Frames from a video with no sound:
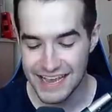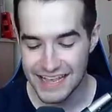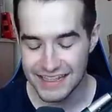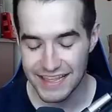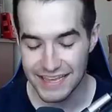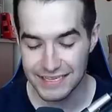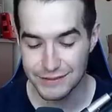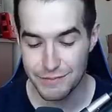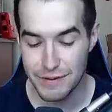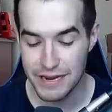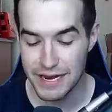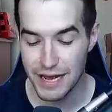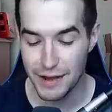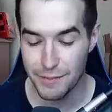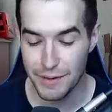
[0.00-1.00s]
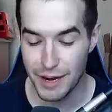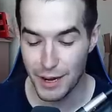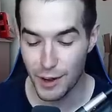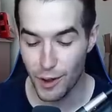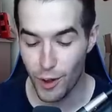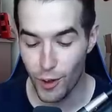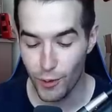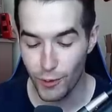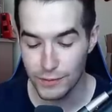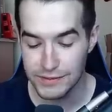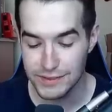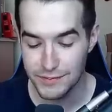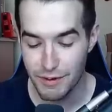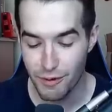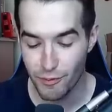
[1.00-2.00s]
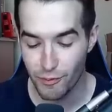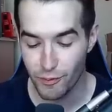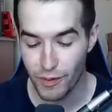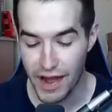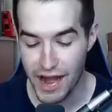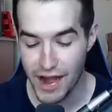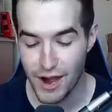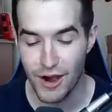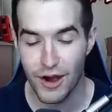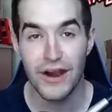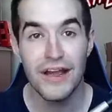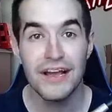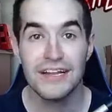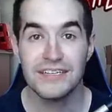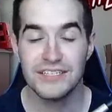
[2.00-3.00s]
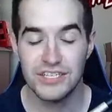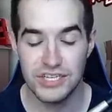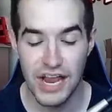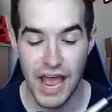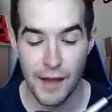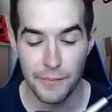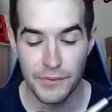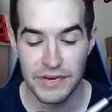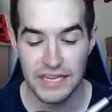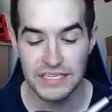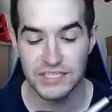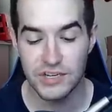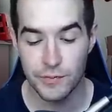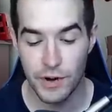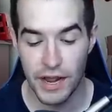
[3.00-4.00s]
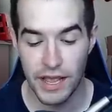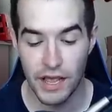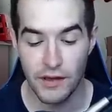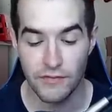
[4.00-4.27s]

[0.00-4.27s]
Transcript: Things beat up, but an ultimate rare Japanese Gemini Elf.